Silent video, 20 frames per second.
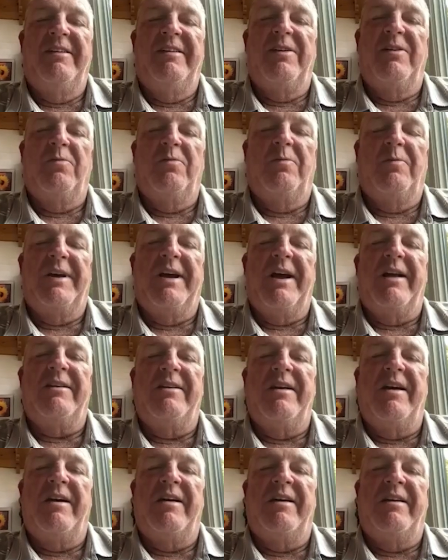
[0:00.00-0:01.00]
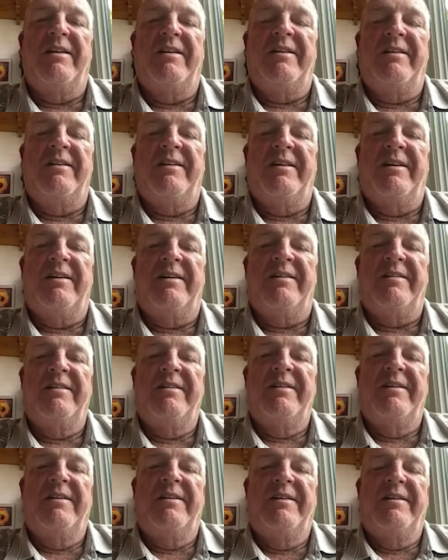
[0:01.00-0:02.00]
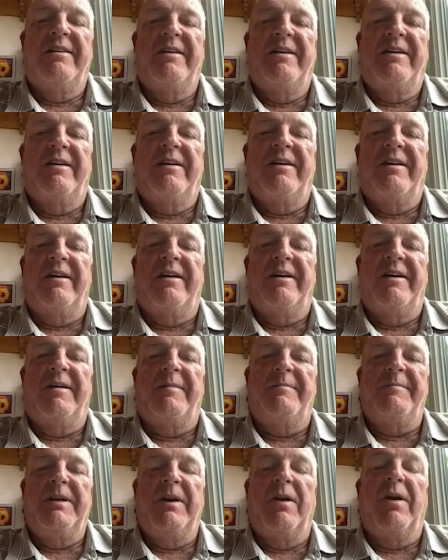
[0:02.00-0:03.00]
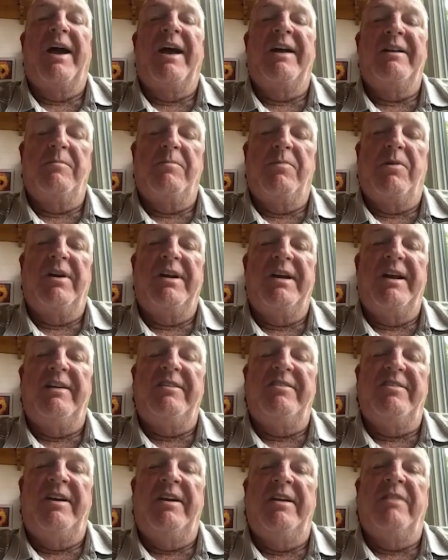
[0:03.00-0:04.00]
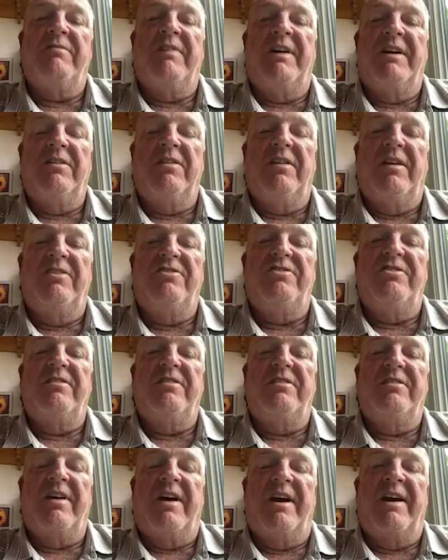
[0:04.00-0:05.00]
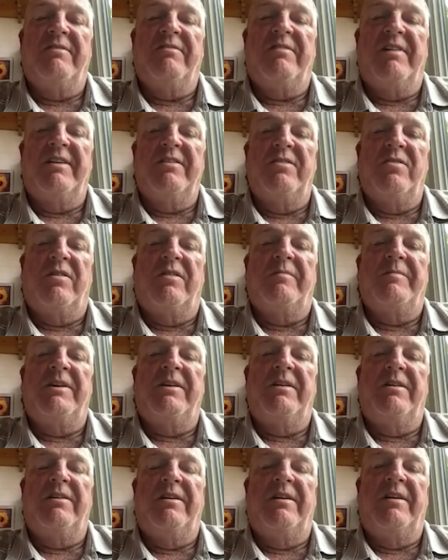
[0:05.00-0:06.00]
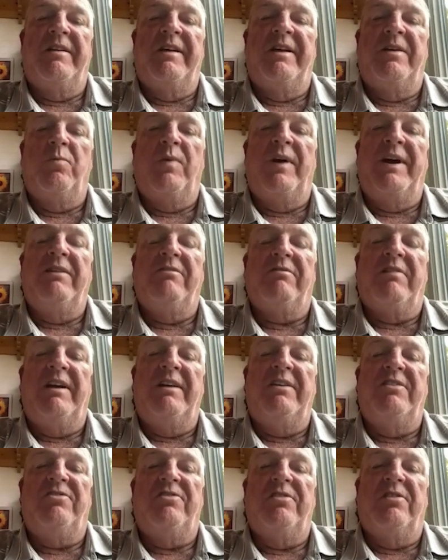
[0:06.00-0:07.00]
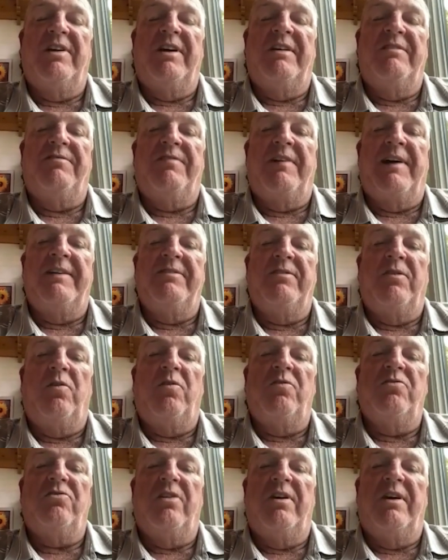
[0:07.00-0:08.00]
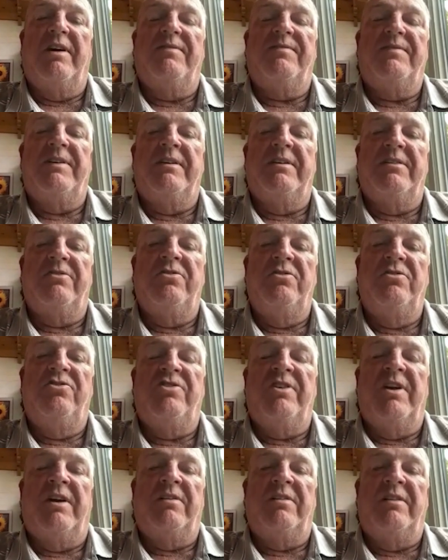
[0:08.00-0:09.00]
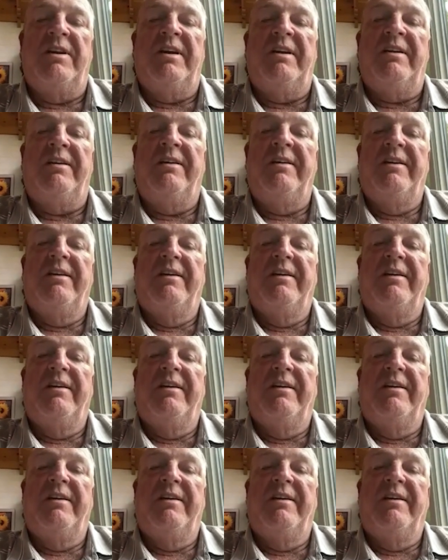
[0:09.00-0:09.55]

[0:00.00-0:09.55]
know, when we got done and uh, uh, you know, I had to birdie 18 in regulation to tie Greg Norman, and then Wayne Grady still had five holes left and a two shot lead.